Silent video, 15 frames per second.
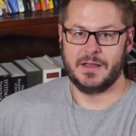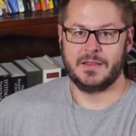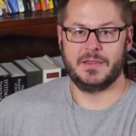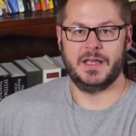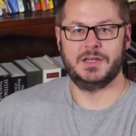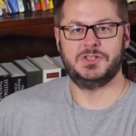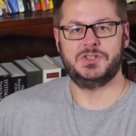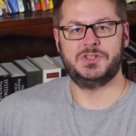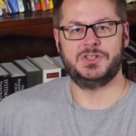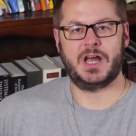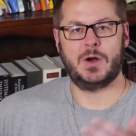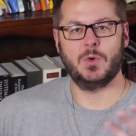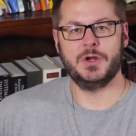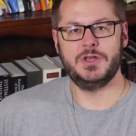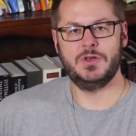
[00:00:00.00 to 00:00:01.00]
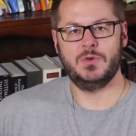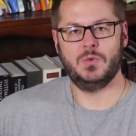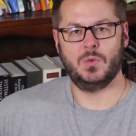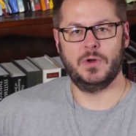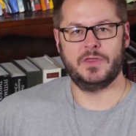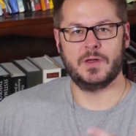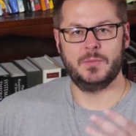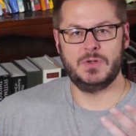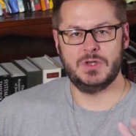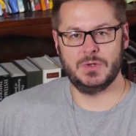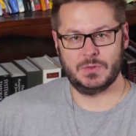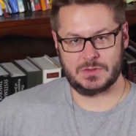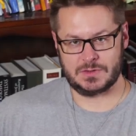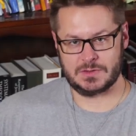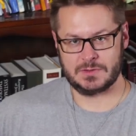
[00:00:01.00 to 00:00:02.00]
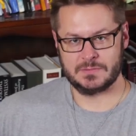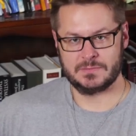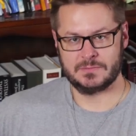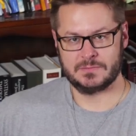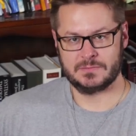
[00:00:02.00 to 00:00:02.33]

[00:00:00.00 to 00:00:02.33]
they shower you with abuse.